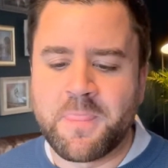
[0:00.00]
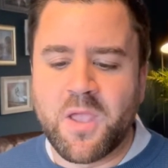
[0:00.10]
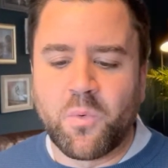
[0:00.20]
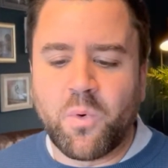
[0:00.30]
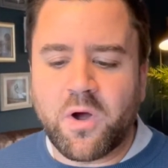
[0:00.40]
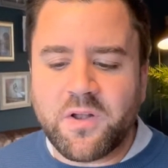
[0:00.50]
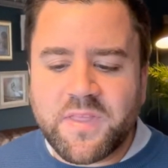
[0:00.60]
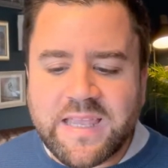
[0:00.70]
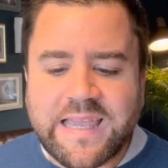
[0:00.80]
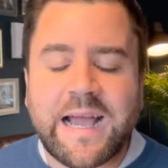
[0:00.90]
What are
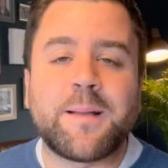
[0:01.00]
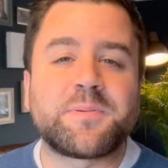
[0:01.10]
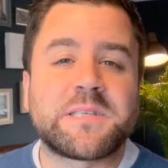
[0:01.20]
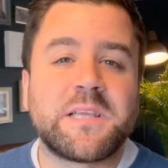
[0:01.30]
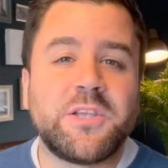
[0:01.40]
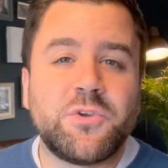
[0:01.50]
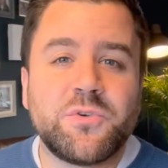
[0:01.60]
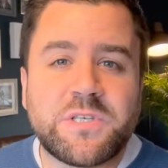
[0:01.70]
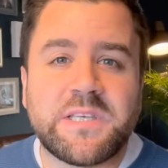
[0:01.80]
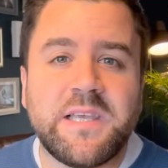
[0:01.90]
the gaps that
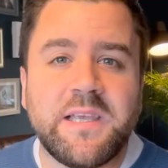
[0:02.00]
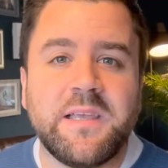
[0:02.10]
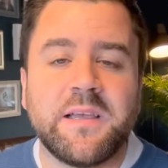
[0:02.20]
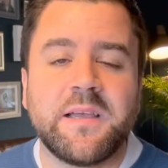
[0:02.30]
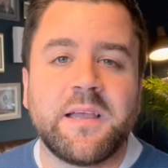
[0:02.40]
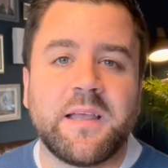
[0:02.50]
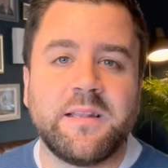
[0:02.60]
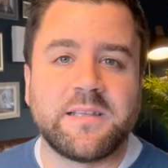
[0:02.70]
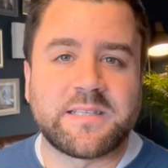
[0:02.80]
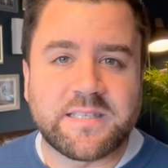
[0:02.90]
you see
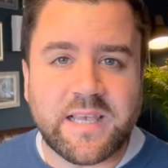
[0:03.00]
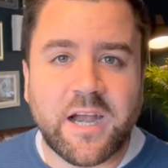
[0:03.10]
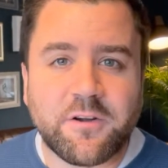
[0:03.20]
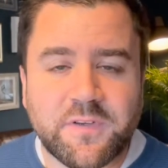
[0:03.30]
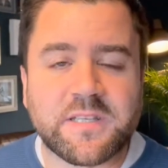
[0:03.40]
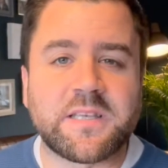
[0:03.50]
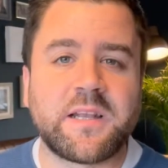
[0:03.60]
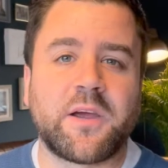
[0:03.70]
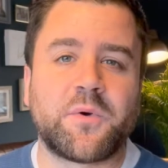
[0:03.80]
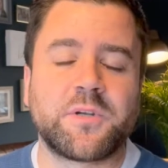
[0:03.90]
in the service
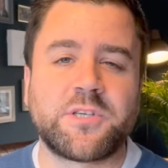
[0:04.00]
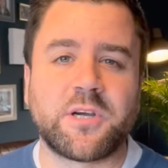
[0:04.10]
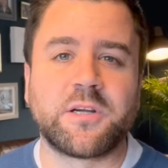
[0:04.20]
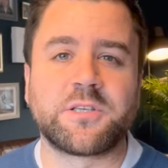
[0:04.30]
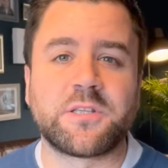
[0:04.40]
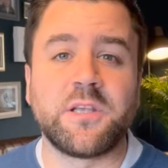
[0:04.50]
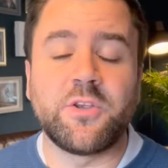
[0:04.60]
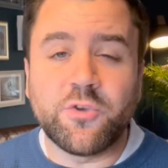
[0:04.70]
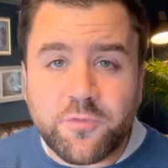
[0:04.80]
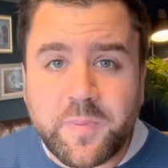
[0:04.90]
in our church that
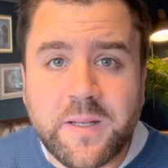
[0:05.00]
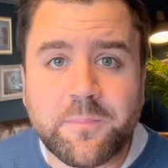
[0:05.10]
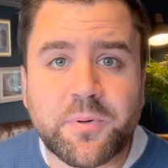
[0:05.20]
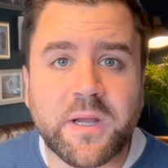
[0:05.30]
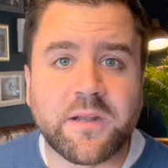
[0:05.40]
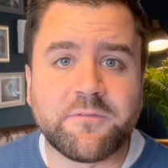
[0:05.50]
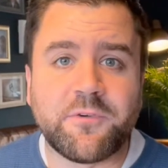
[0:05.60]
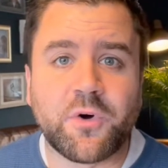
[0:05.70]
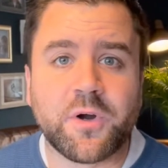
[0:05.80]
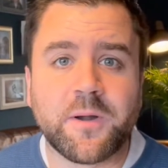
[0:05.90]
you've been praying
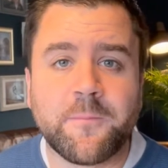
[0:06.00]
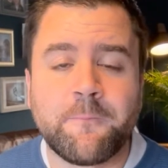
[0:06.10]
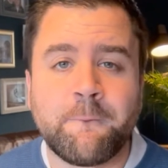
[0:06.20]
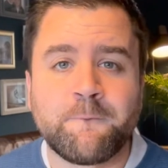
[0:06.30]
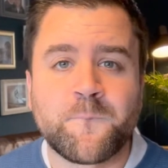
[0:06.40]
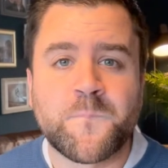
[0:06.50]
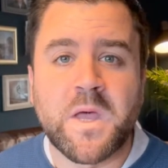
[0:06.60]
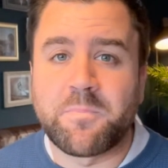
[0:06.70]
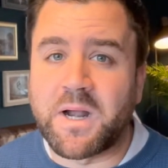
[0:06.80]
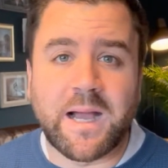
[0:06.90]
for?
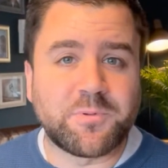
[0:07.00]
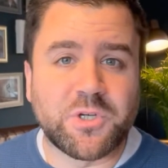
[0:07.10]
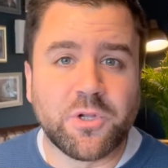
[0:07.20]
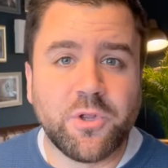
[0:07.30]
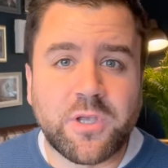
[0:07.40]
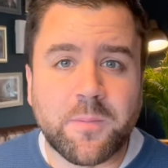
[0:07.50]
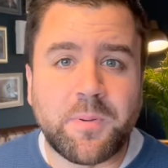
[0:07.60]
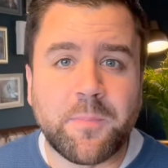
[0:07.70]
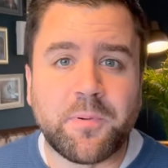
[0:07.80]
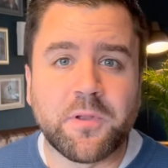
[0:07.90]
Perhaps you look at
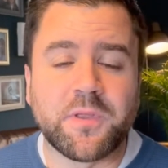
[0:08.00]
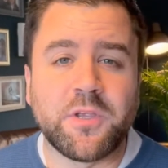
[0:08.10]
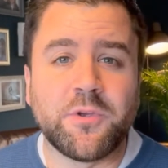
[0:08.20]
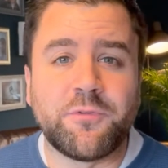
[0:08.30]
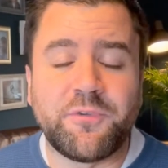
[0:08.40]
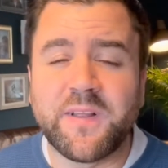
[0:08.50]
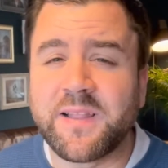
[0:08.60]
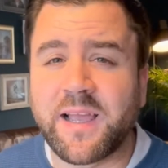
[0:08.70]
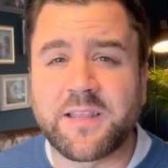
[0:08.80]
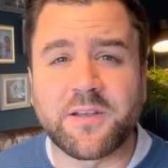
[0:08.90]
people that you feel
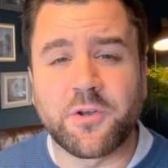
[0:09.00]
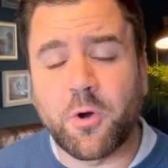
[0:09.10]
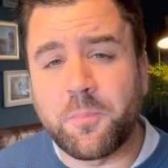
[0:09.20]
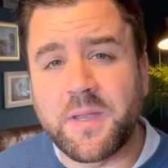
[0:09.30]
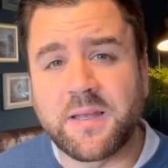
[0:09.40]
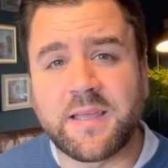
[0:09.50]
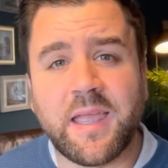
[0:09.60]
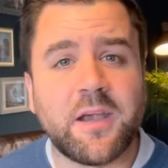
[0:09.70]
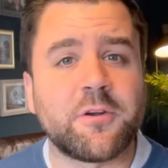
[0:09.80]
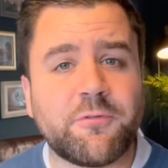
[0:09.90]
like they're not being
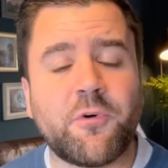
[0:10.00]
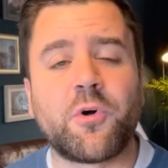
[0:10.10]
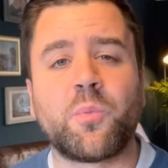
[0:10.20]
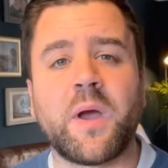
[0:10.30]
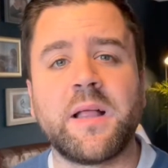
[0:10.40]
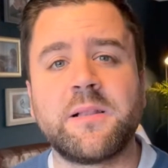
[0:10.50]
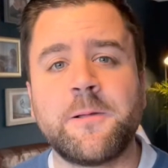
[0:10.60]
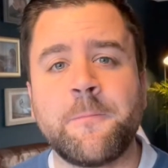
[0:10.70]
cared for well.